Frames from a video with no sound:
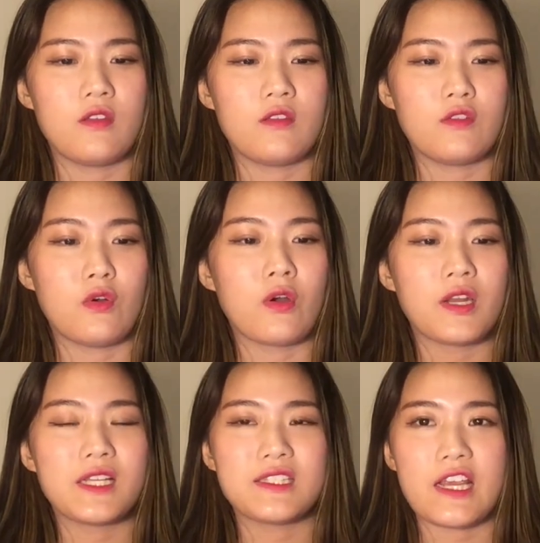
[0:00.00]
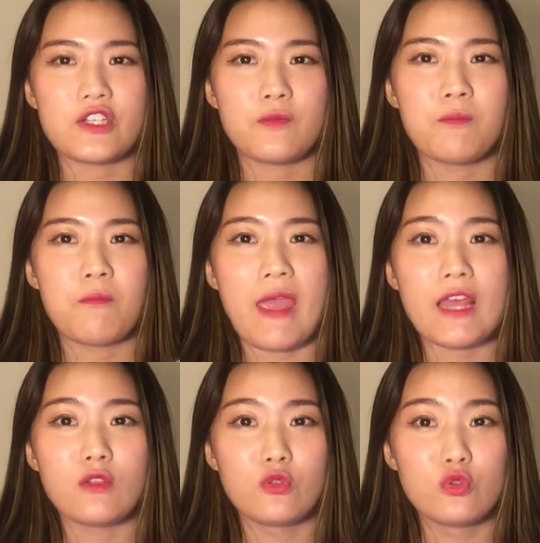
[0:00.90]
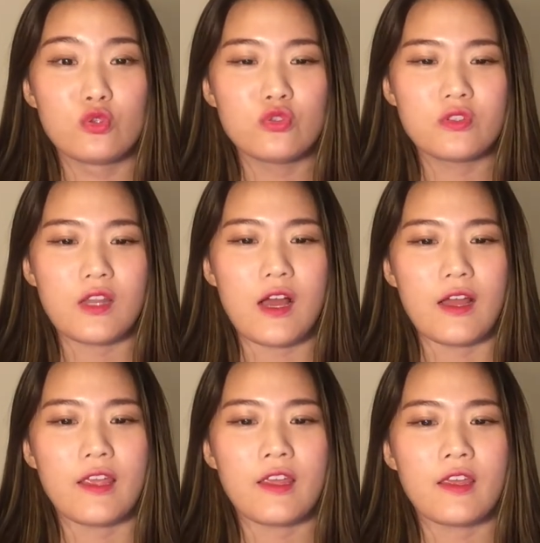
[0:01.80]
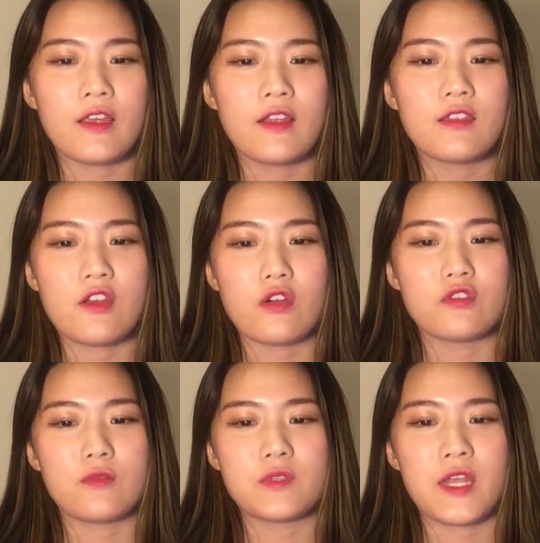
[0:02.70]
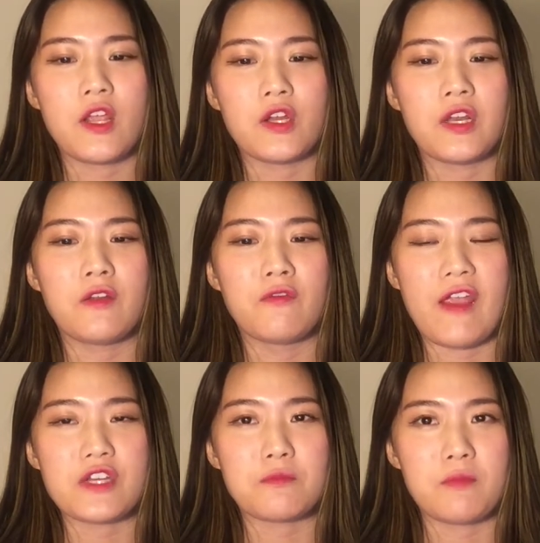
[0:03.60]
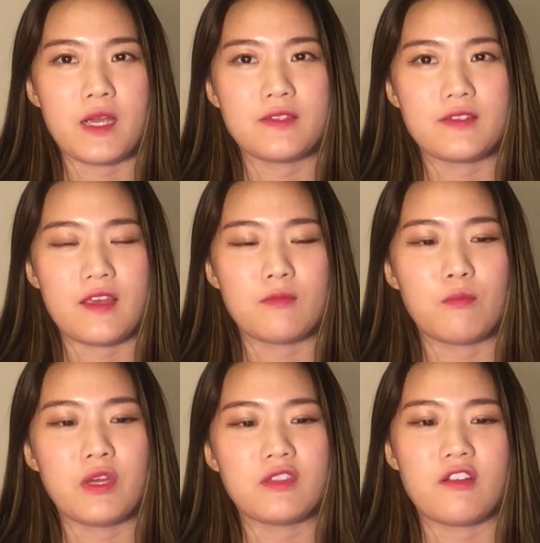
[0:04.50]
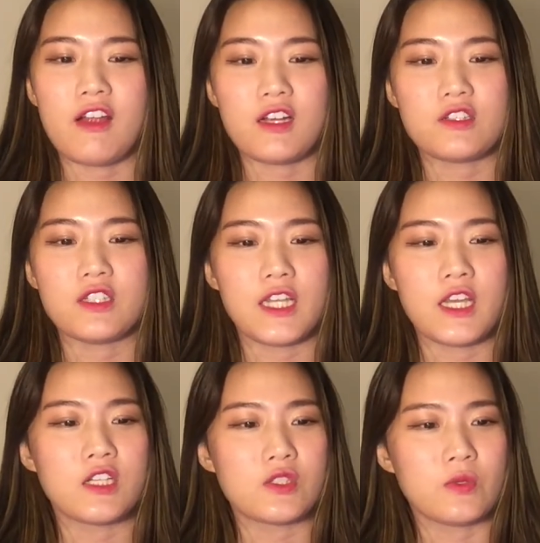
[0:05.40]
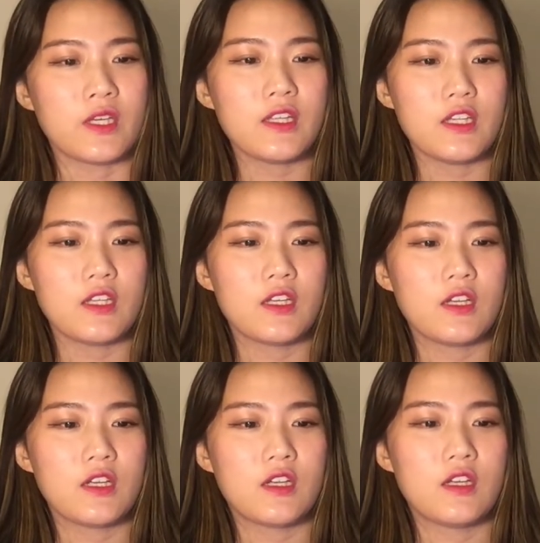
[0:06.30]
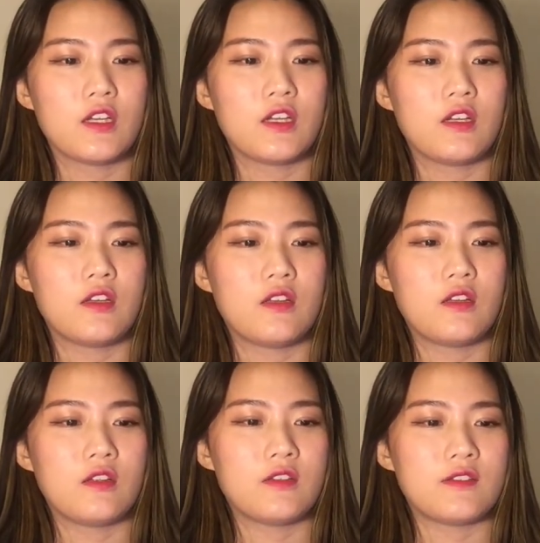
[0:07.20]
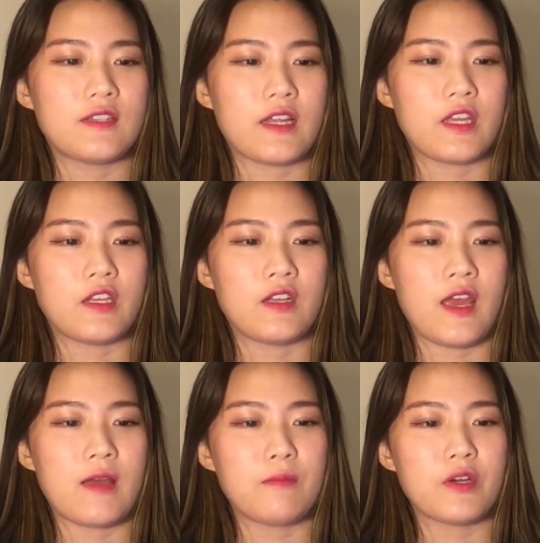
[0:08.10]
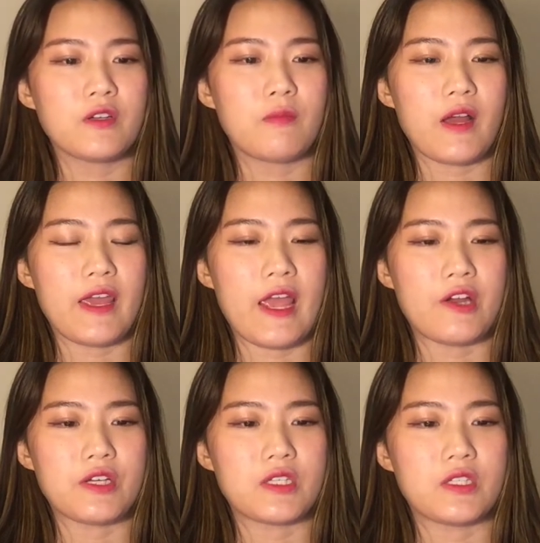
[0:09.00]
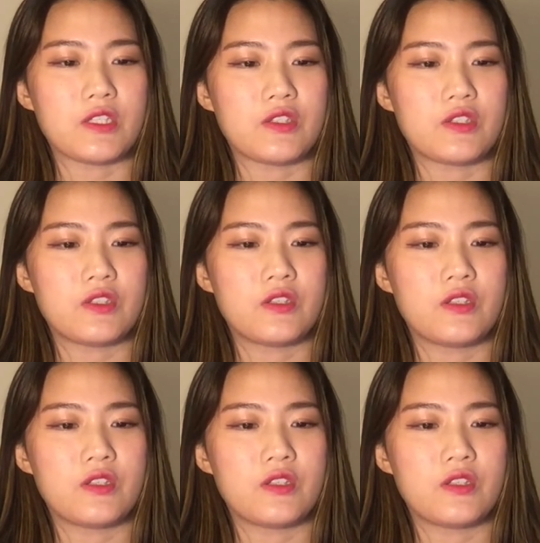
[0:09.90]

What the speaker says: the organization may look like they're adopting an innovation mindset, but they're actually not doing it. 2nd, hampered by heritage.